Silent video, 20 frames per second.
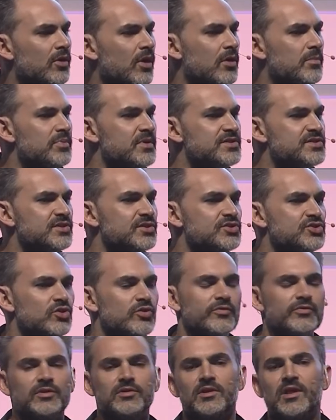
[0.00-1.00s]
our business
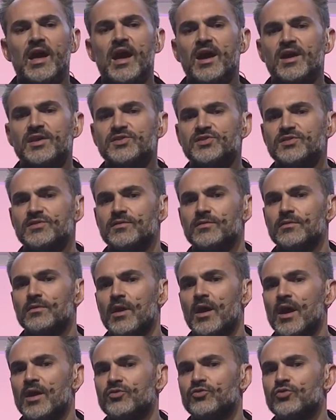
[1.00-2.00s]
over the last
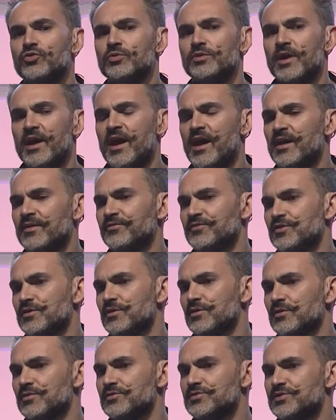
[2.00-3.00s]
2.5
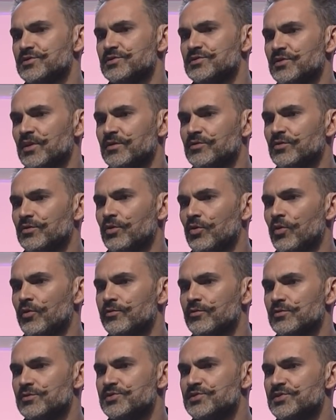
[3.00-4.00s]
years, since I took
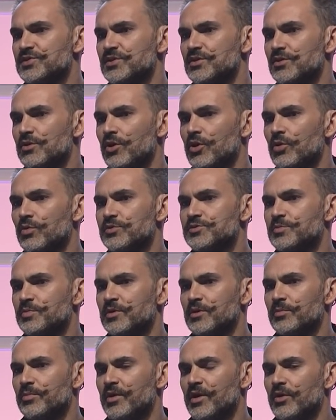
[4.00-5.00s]
over as CEO, has been
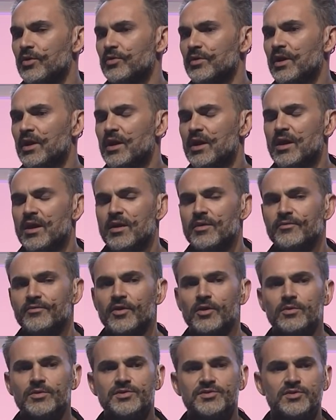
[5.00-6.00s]
about a
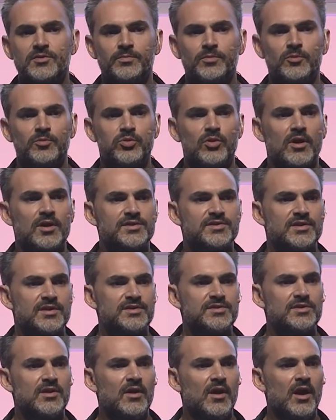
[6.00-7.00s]
very simple
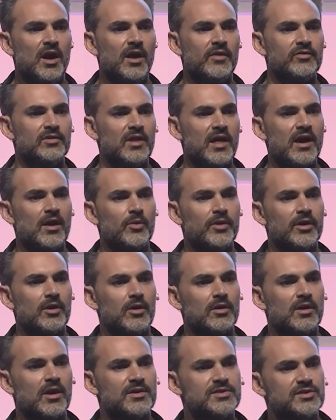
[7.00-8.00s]
process of allowing our
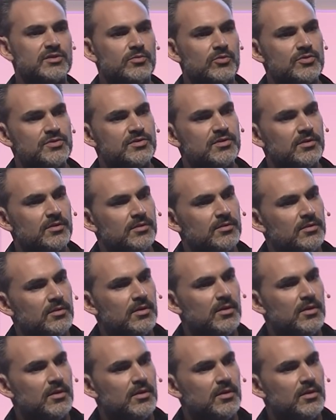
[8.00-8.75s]
customers to